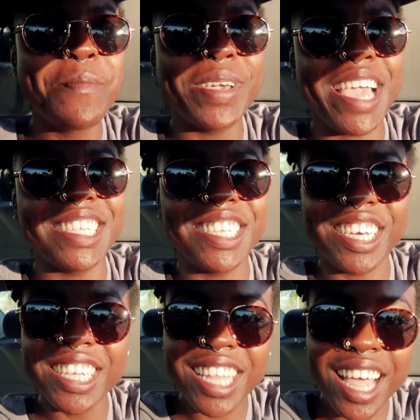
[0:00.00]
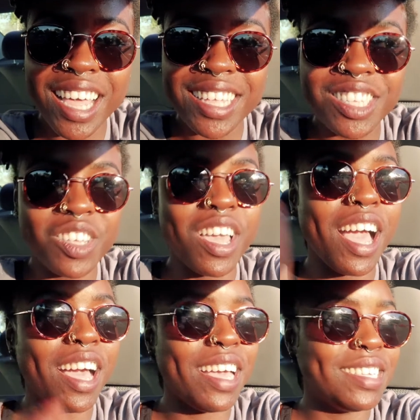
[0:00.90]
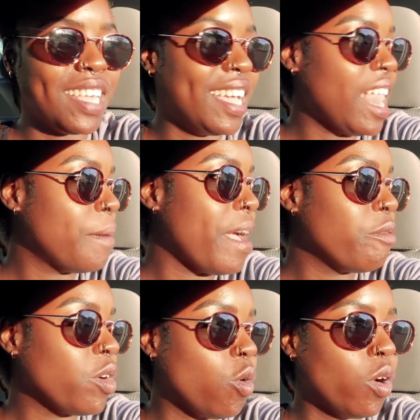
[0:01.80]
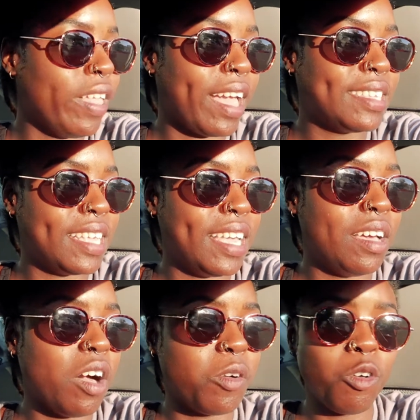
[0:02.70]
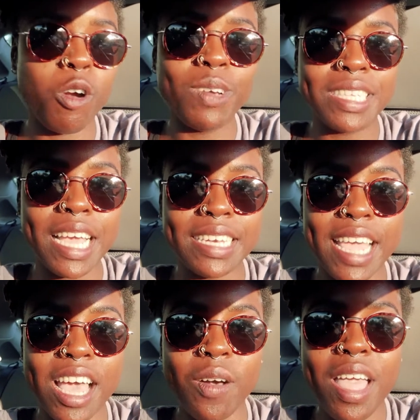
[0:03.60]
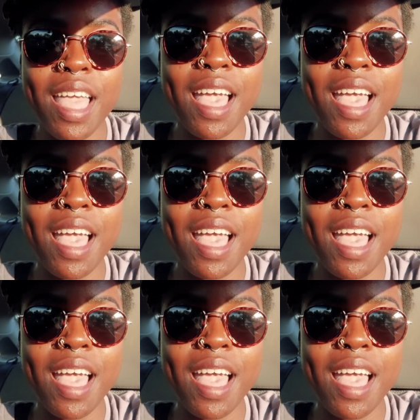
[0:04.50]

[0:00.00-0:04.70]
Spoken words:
But yes, good luck to you guys, and I might record, like I said, I'll go inside now,